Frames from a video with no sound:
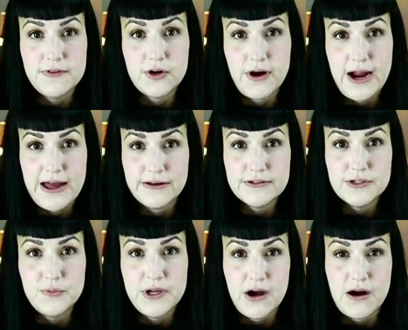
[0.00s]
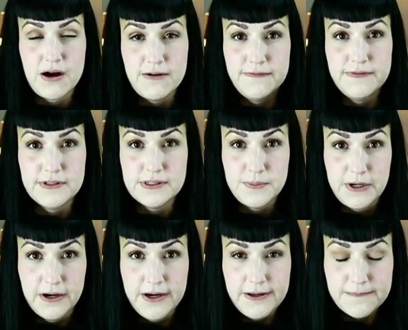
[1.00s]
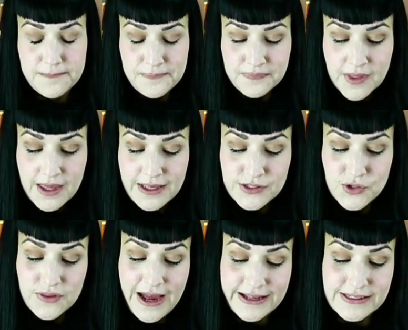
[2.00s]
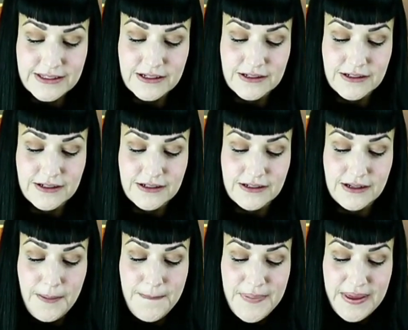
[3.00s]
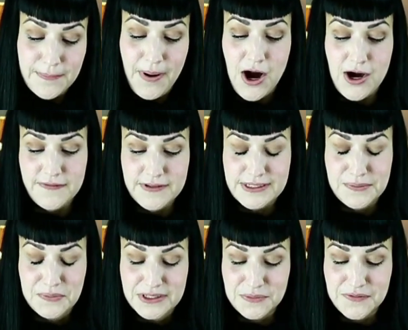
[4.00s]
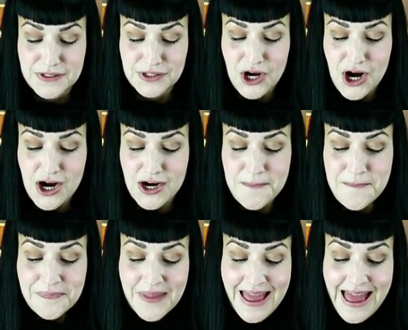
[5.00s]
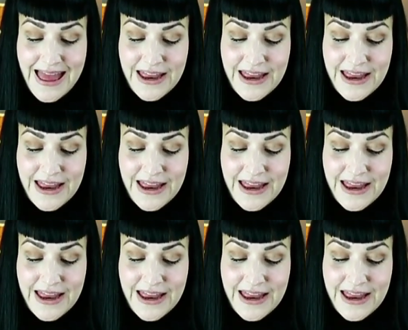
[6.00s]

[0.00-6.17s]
the ground and we are of the spirit. And so that's a big part of the symbolism of this card. And